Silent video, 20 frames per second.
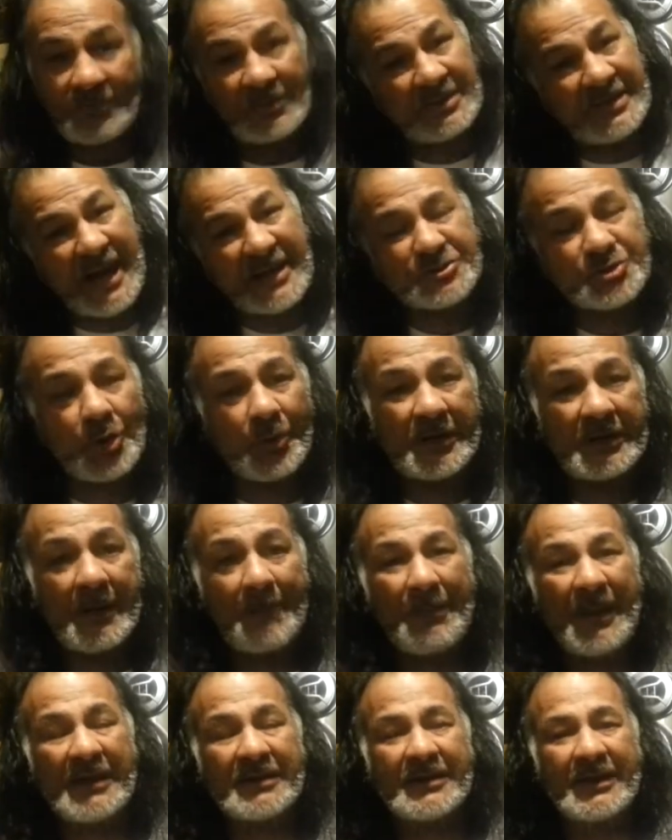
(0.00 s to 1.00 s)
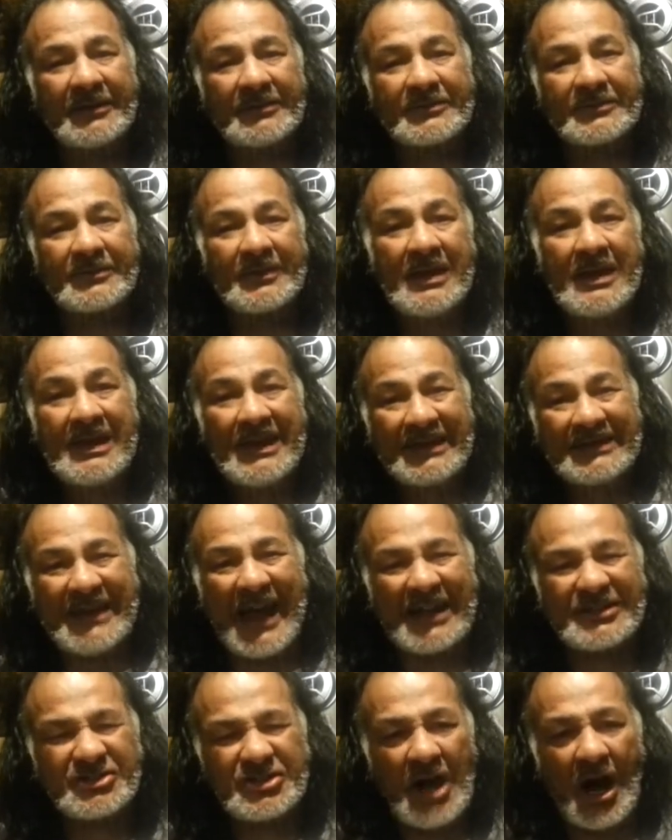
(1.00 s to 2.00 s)
that's your independence.
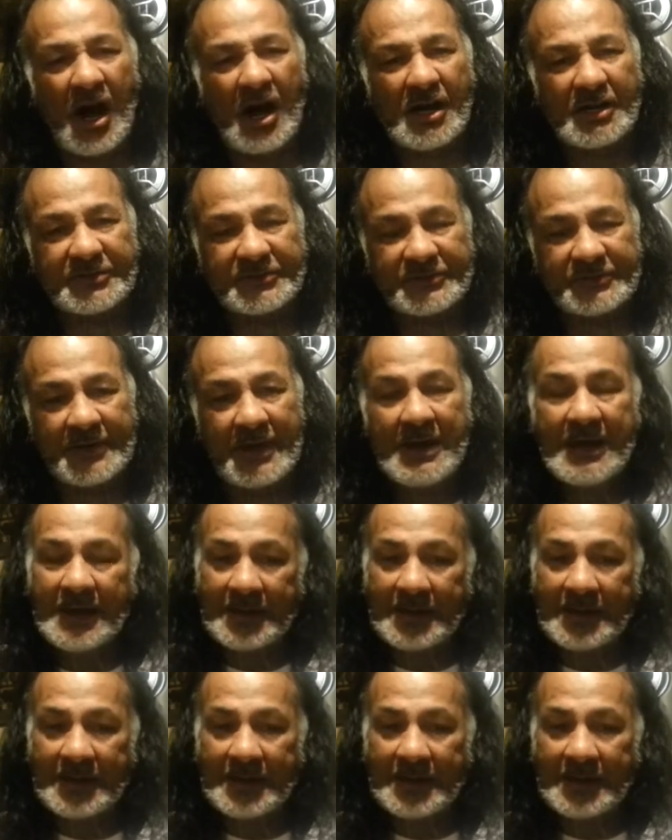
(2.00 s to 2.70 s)
That's yours.